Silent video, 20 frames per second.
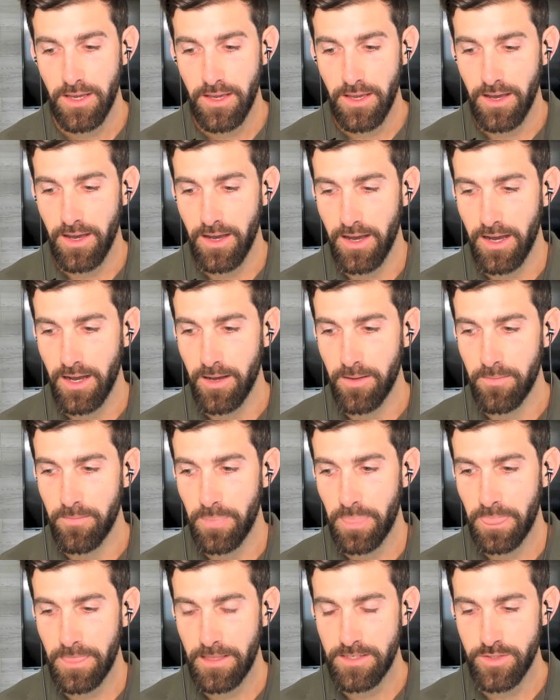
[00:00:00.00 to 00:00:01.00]

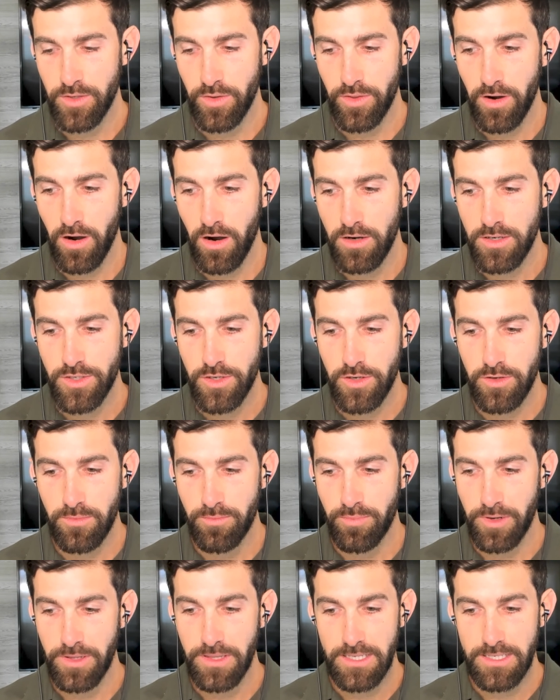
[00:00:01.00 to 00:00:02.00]
So there are certain
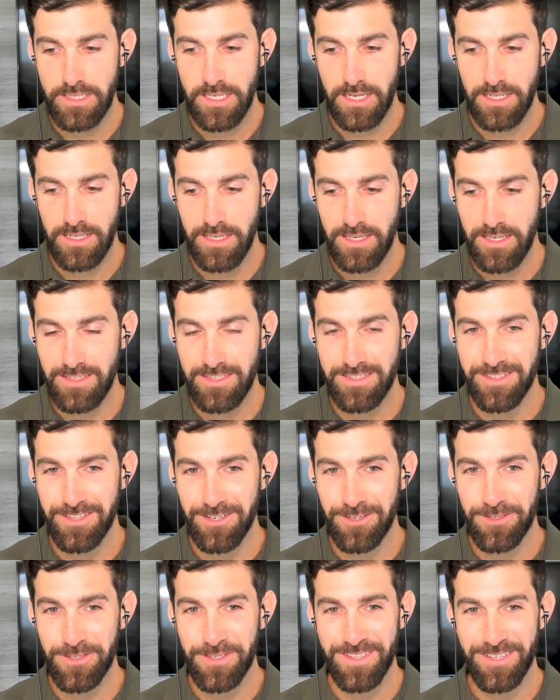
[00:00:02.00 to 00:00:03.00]
breathing techniques.
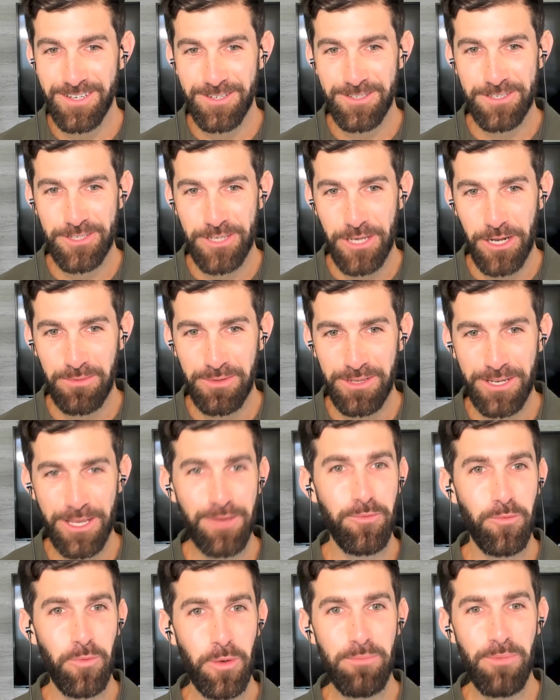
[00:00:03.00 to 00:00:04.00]
There's a gentleman
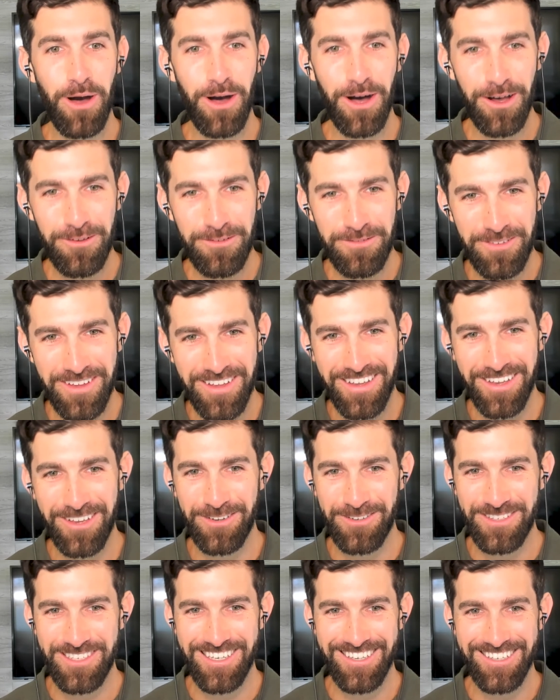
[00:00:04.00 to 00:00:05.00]
named Wim Hof
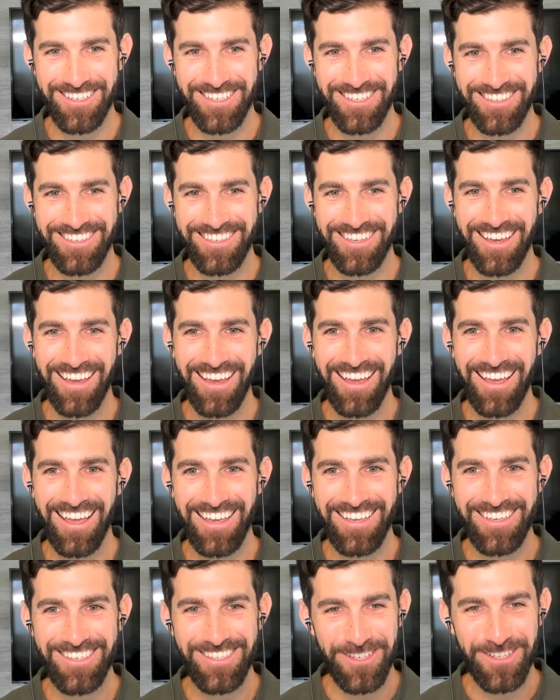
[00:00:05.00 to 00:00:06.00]
who teaches
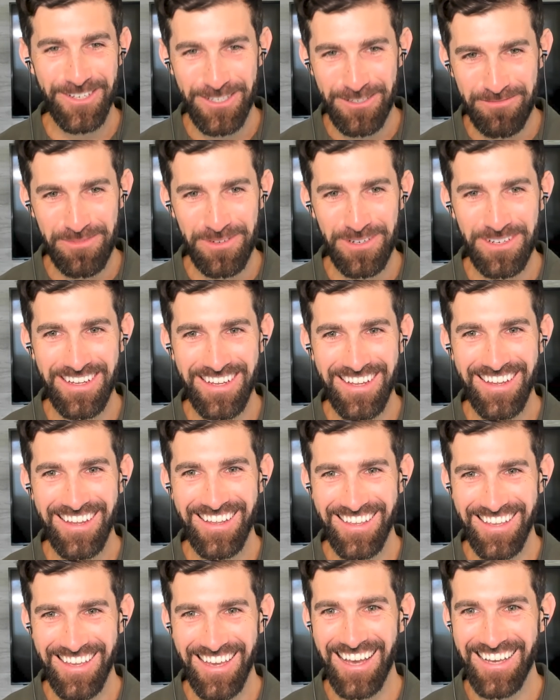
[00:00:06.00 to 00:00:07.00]
certain
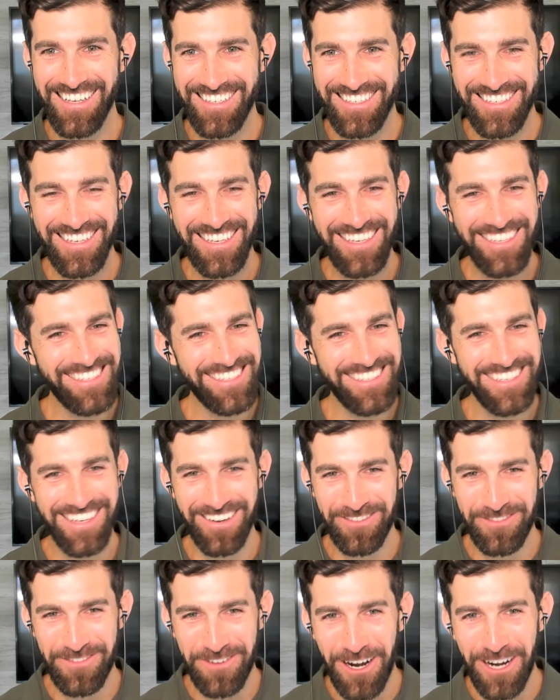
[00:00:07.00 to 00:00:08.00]
Yes, he's
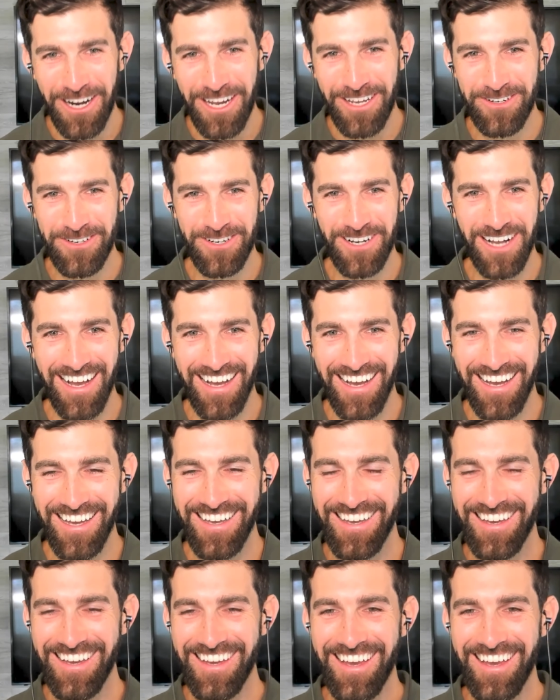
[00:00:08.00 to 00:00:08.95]
a very cool guy.